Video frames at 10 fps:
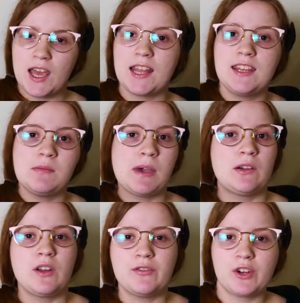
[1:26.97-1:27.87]
And the
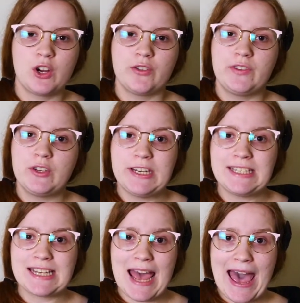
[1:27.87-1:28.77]
amount of curve you need
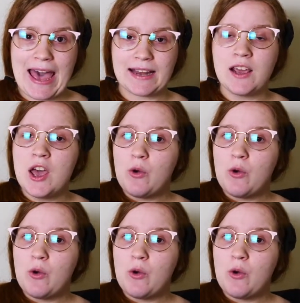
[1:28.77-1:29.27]
to add